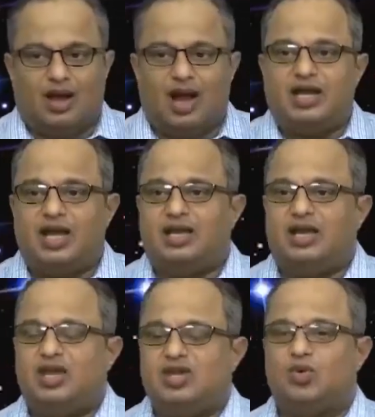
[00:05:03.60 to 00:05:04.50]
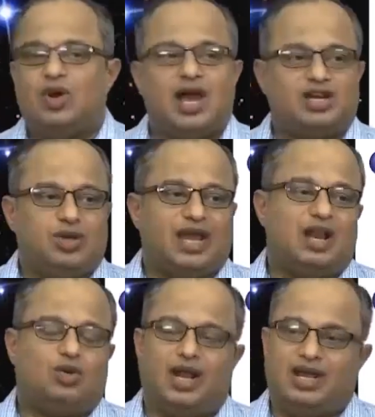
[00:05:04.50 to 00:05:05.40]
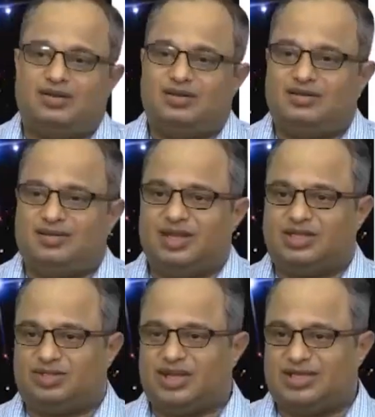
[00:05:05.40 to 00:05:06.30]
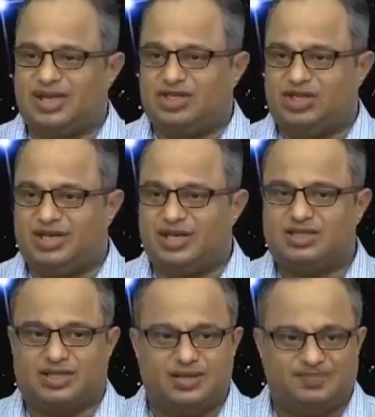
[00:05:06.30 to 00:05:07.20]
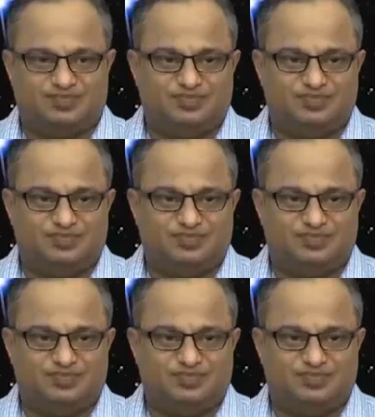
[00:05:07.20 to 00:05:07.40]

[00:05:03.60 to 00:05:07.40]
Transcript: Ideally, you would like to calculate the stress energy tensor